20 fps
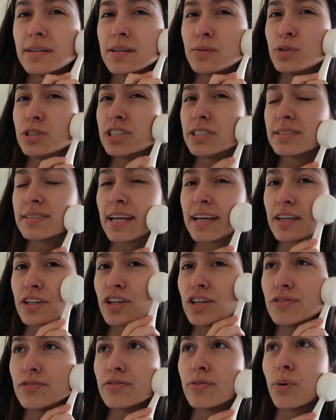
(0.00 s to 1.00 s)
which is like
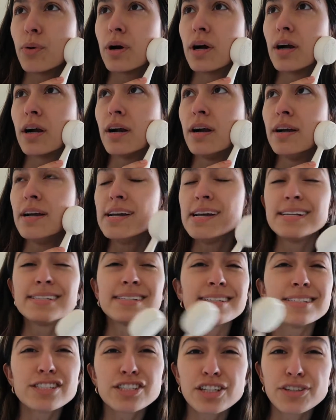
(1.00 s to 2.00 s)
good for, it
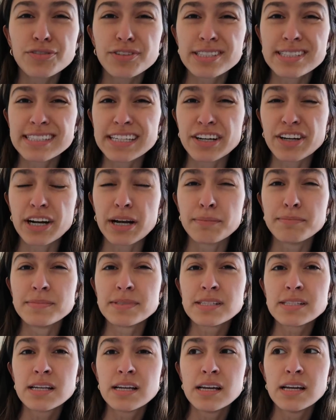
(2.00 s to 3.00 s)
says it's good for
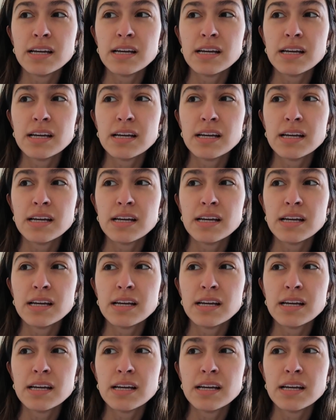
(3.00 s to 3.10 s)
serums.